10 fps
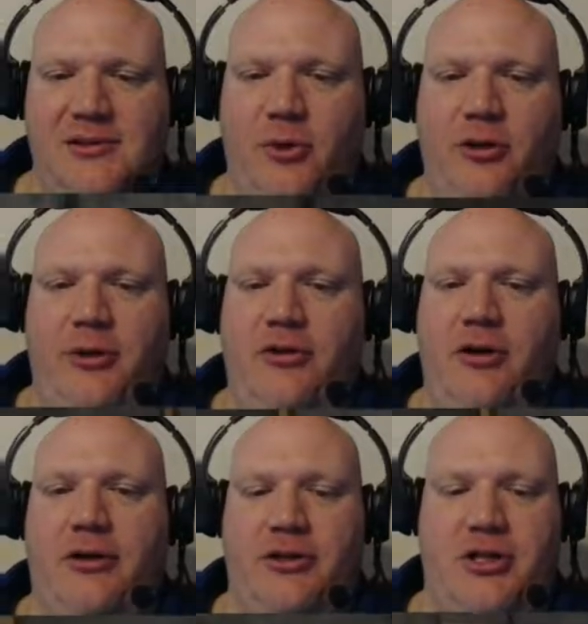What do you mean you're not
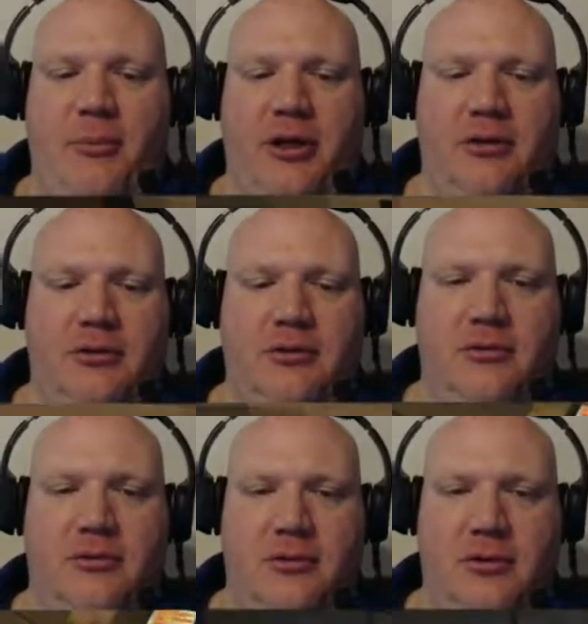here to stop me?
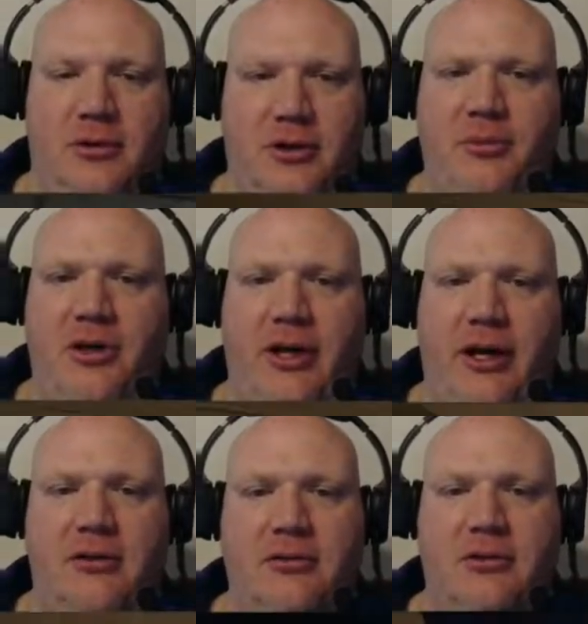Come on
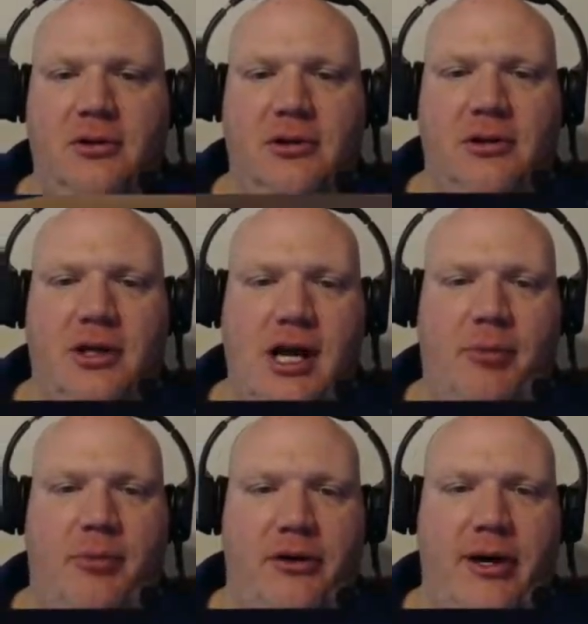now. Help a
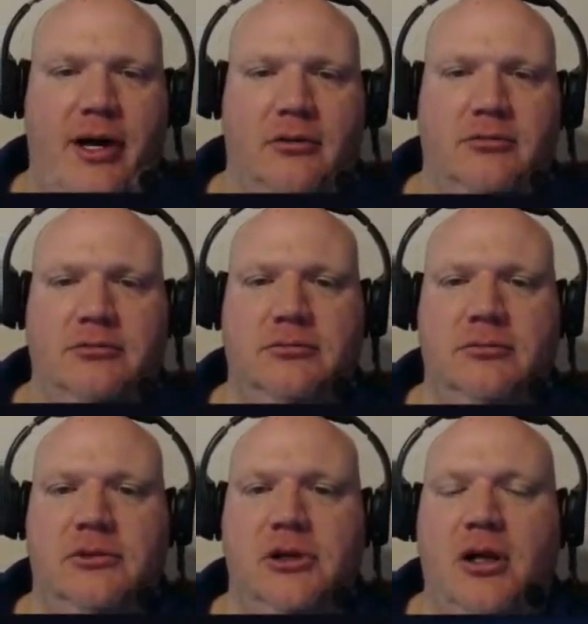brother out.
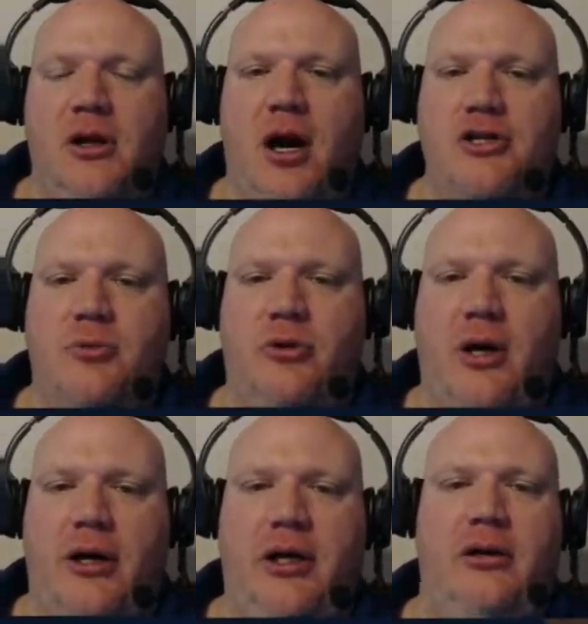Alright, so we'll go
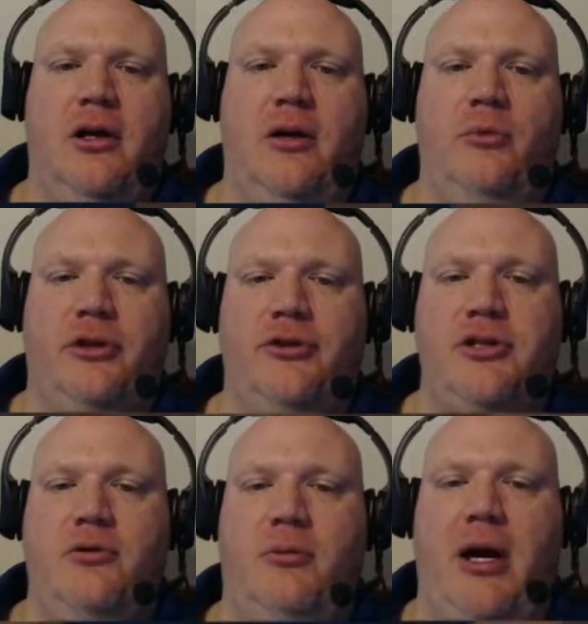out here and we'll turn this
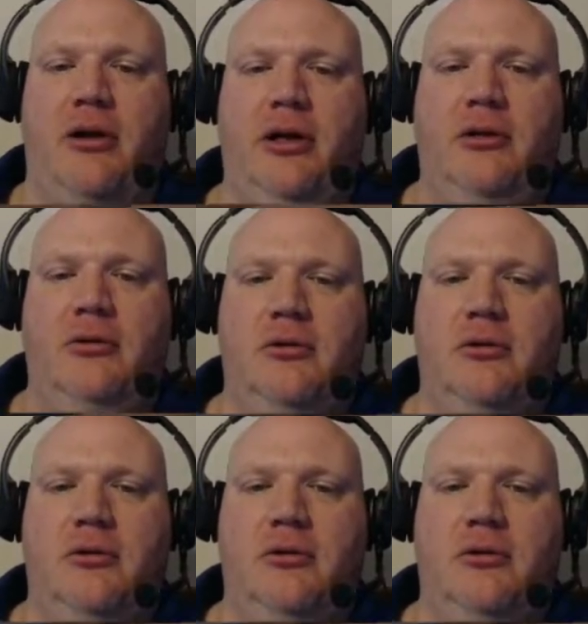into a balcony.